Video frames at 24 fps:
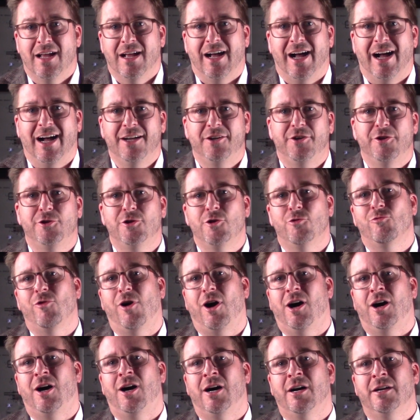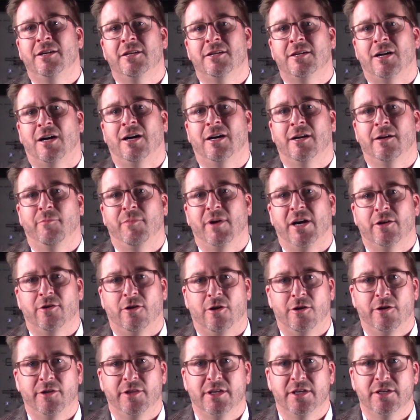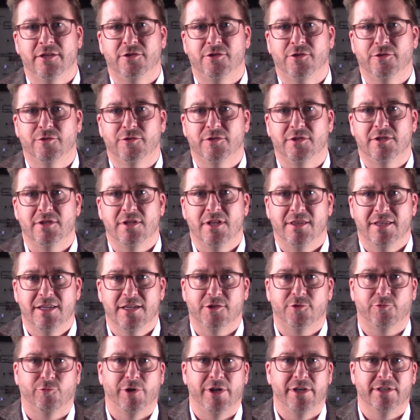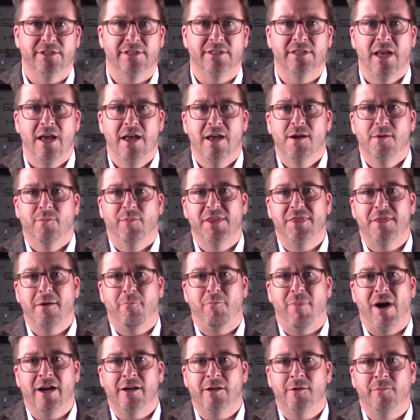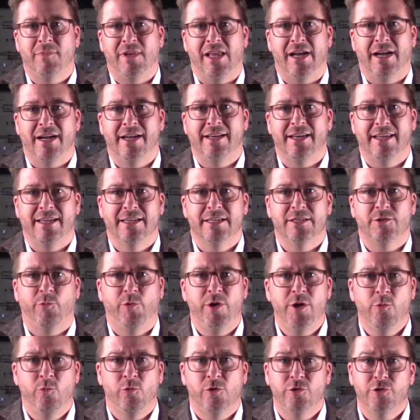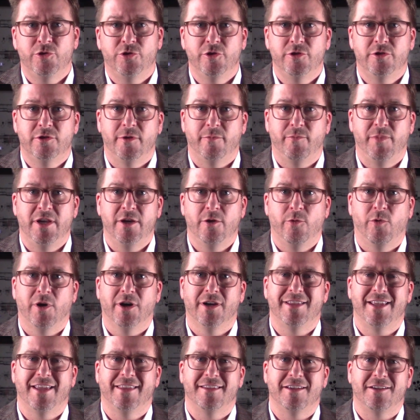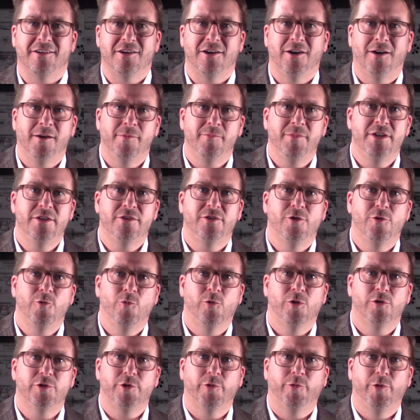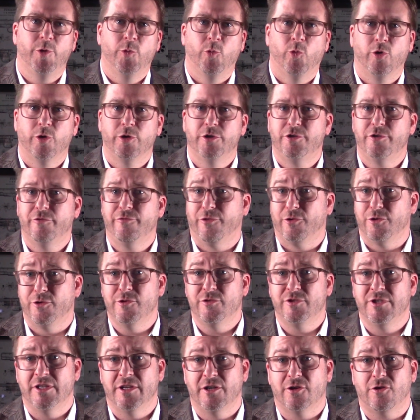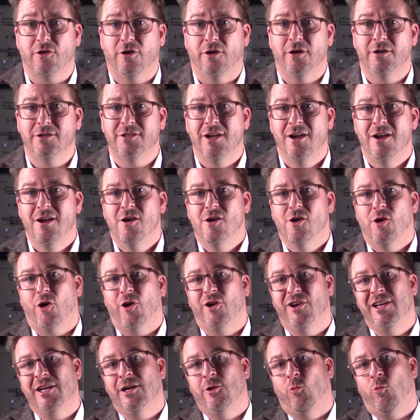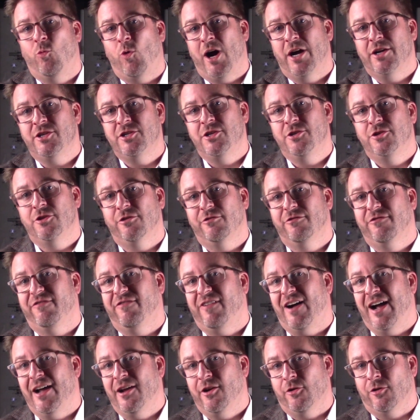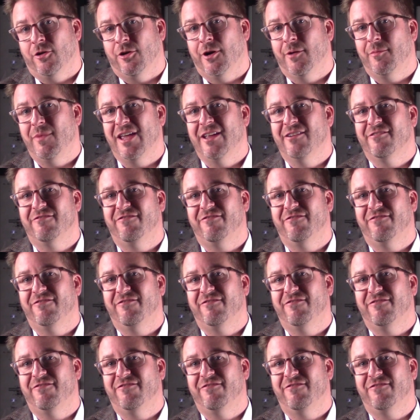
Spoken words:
I could go on and on about all the issues this raises, but the bottom line is we want you to be aware that the companies who want to reward you for using their cards are now watching your firearm and